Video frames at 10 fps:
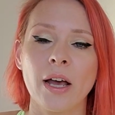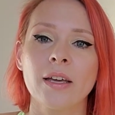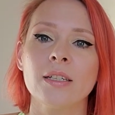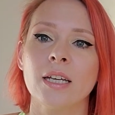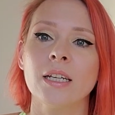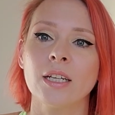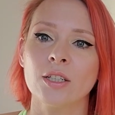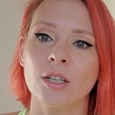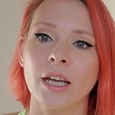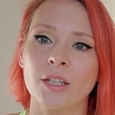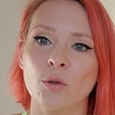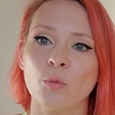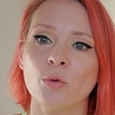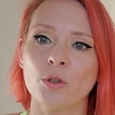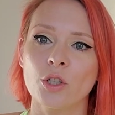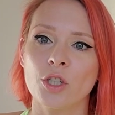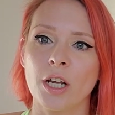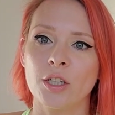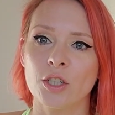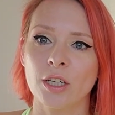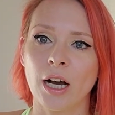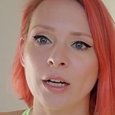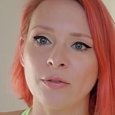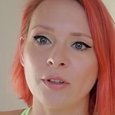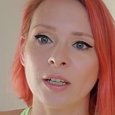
iodine and like wound changing kind of